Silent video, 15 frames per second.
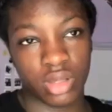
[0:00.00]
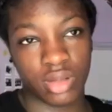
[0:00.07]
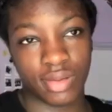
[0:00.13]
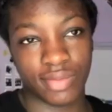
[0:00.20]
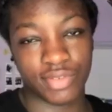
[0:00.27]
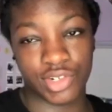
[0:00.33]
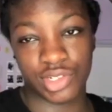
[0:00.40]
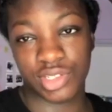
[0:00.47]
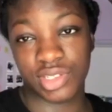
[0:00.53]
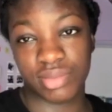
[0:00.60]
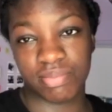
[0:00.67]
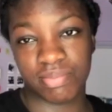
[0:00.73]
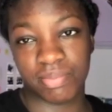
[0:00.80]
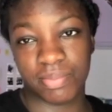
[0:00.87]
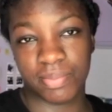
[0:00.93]
I've just
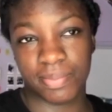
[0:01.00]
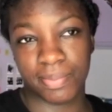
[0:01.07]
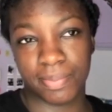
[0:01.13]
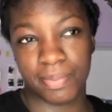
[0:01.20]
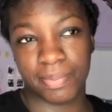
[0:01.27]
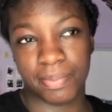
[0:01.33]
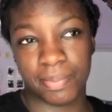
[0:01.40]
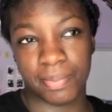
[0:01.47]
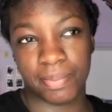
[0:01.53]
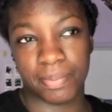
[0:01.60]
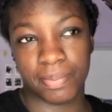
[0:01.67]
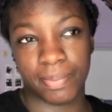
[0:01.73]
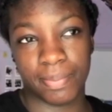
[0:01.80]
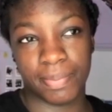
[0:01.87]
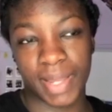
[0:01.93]

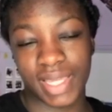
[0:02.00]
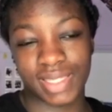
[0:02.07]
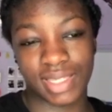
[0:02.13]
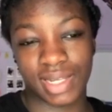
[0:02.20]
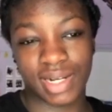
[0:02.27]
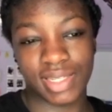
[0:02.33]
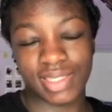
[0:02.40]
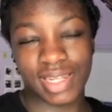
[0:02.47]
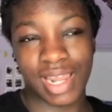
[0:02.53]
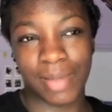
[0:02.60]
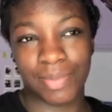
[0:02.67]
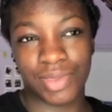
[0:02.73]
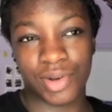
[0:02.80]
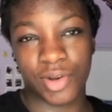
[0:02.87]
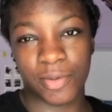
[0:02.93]
basically
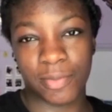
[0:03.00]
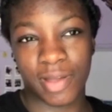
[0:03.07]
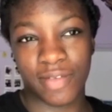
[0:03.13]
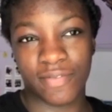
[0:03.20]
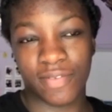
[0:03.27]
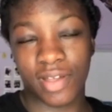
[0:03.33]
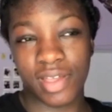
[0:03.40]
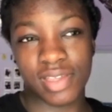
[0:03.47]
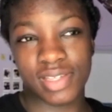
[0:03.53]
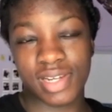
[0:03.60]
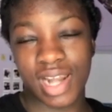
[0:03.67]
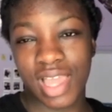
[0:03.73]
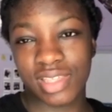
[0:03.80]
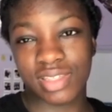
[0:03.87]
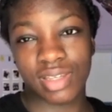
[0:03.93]
slept through my first
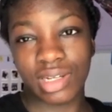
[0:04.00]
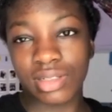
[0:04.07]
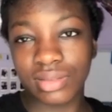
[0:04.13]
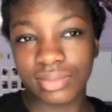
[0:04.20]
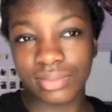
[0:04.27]
lesson.